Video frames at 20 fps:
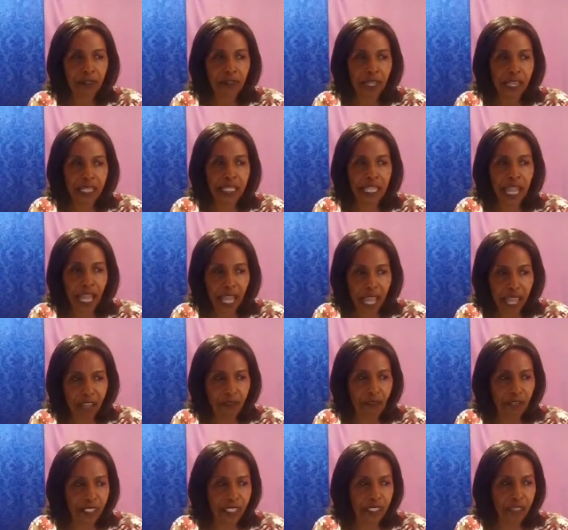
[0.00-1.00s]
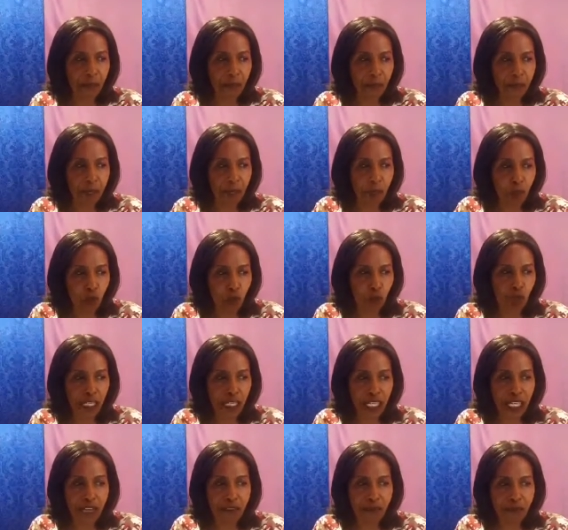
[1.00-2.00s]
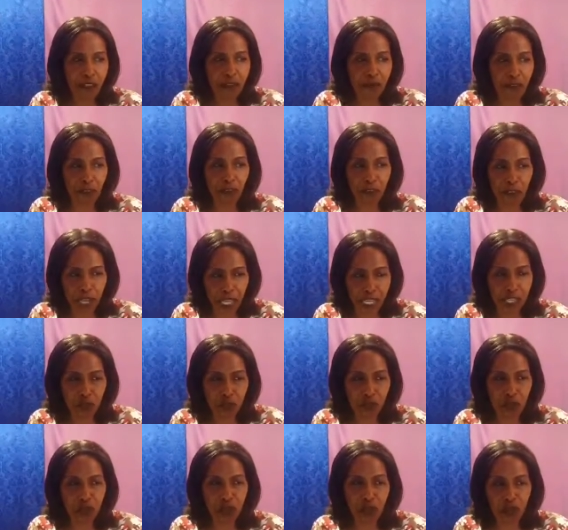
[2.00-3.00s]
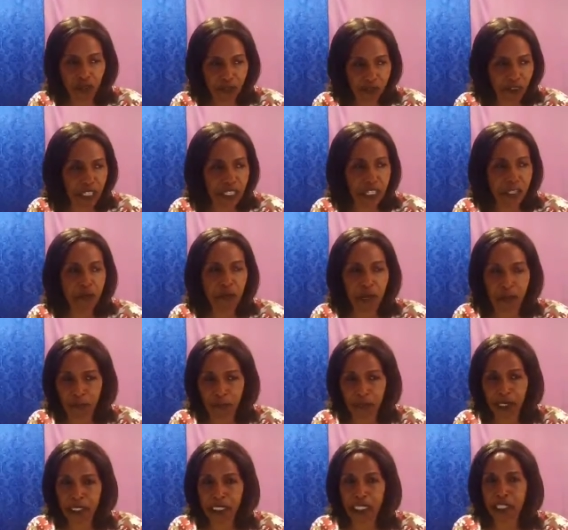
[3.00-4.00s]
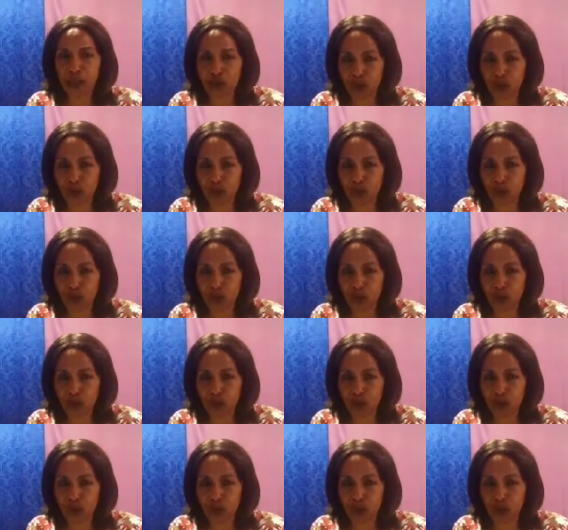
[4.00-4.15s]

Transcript: in the heavens be won in favor of the angels concerning my blessings